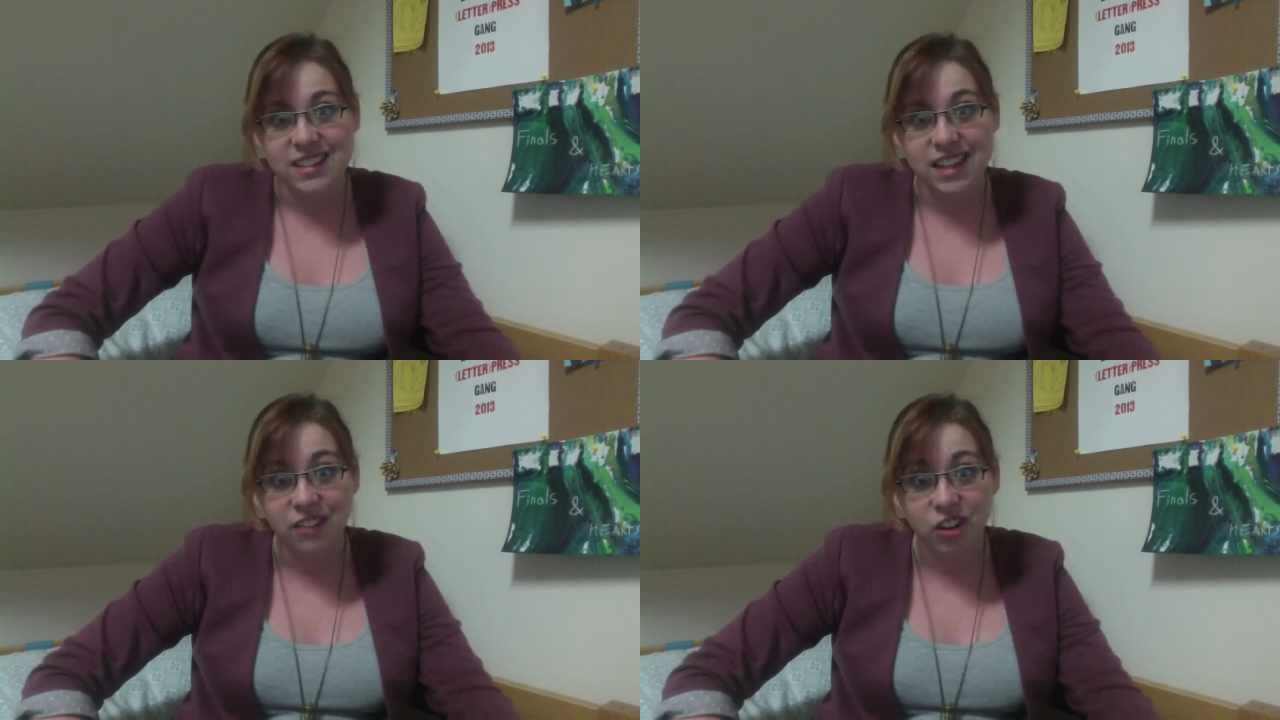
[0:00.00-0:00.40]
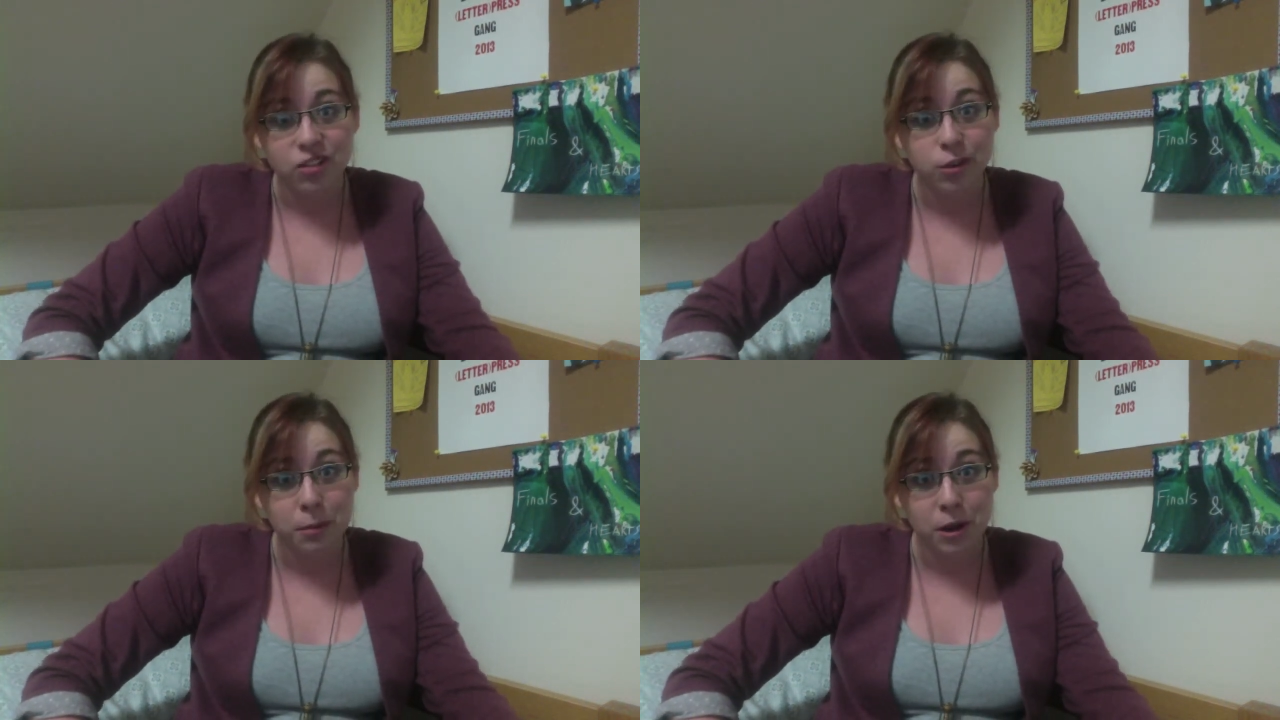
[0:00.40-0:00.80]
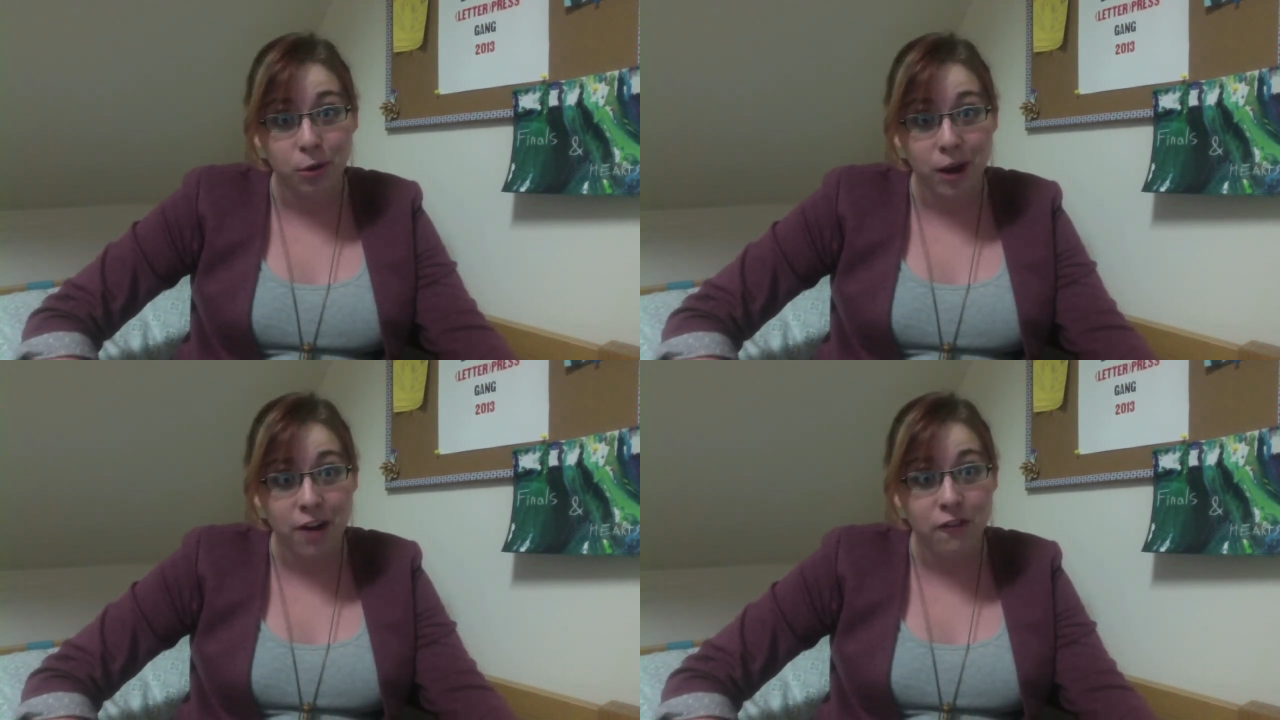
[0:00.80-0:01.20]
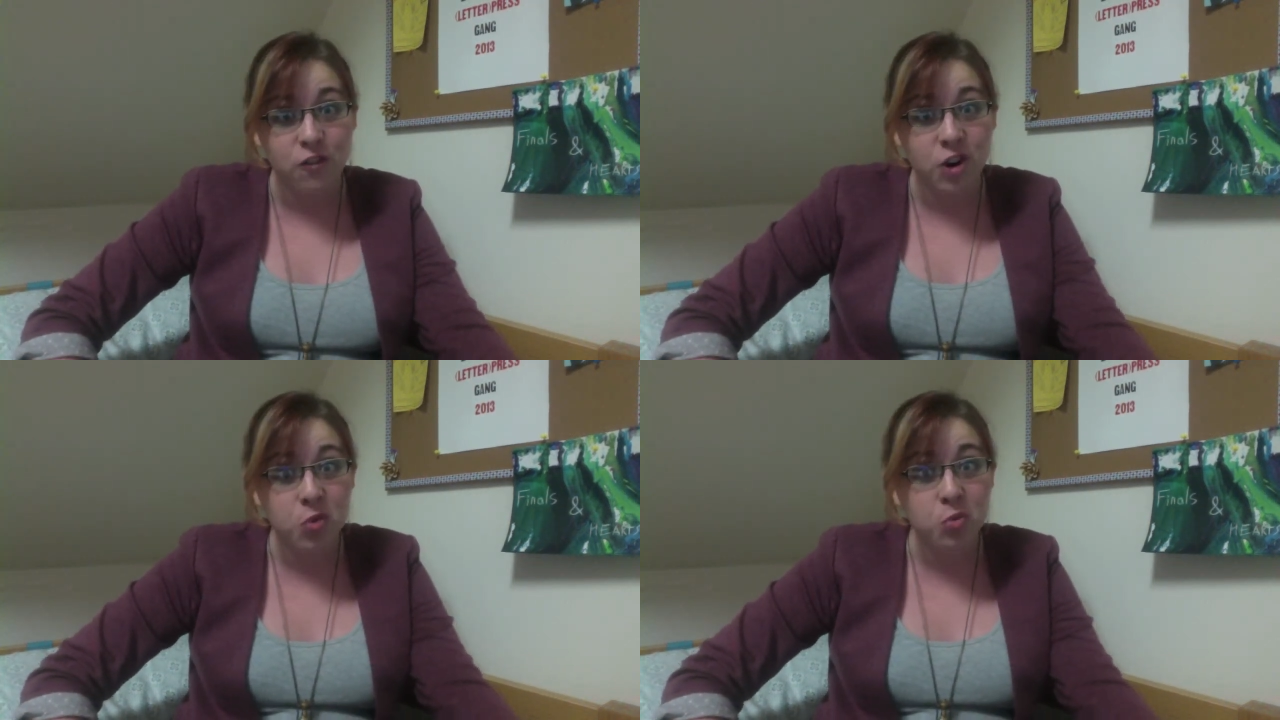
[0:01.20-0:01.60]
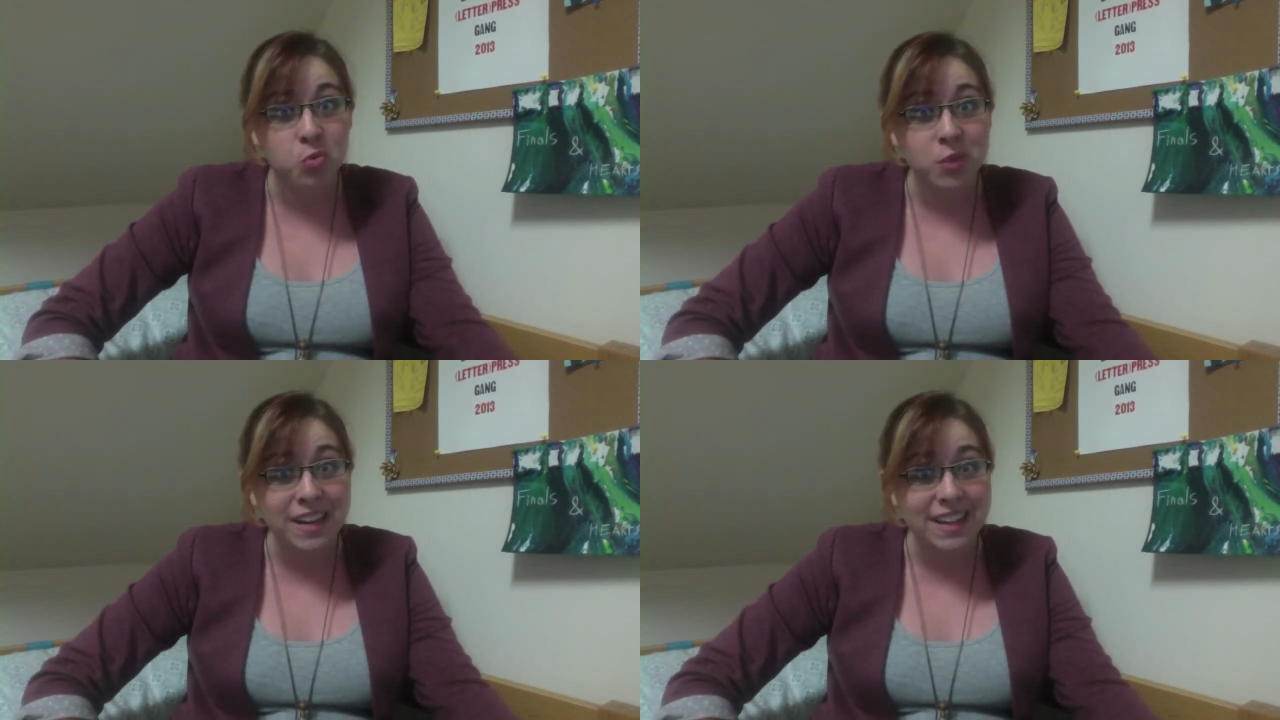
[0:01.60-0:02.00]
they've also been around for a
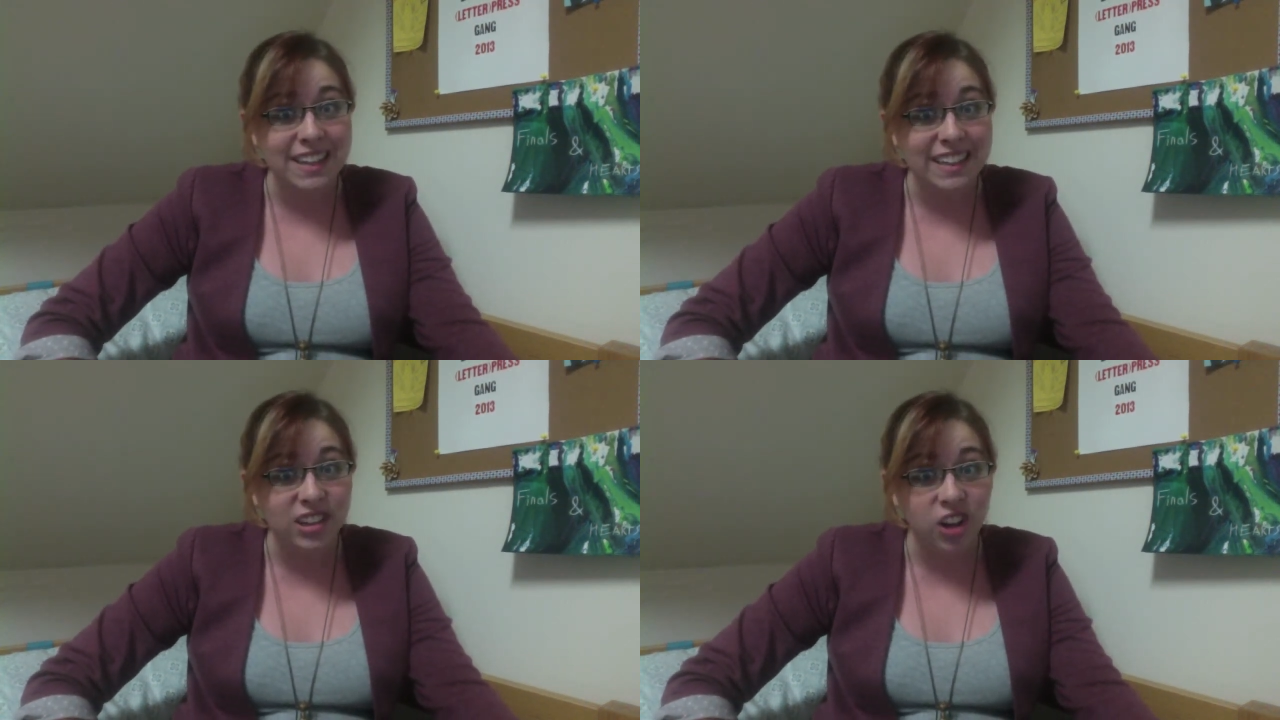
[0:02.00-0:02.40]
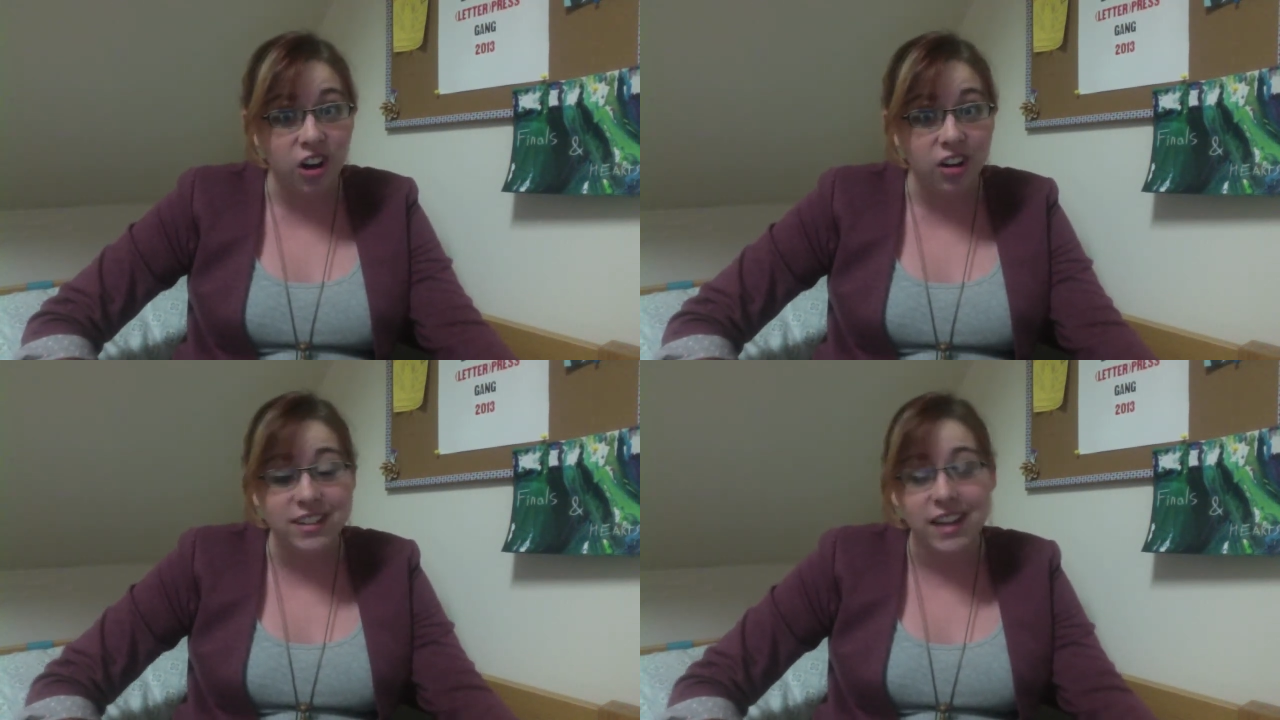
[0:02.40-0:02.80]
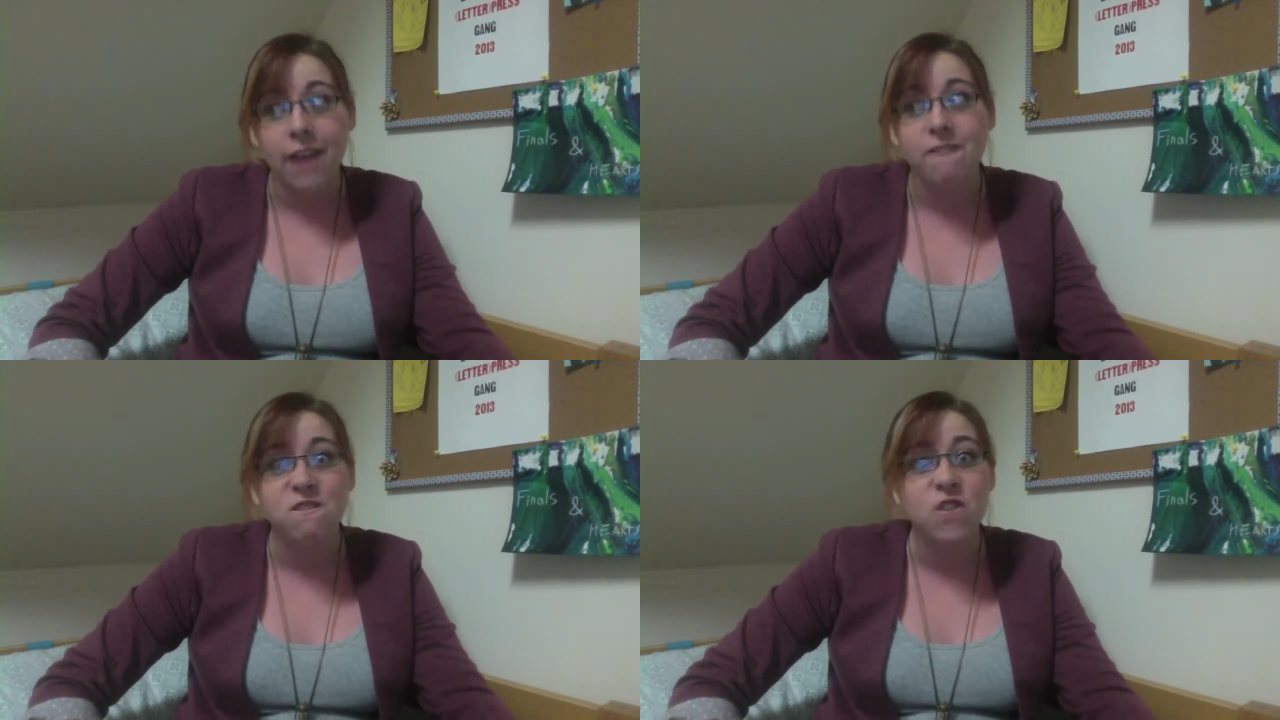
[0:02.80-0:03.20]
really long time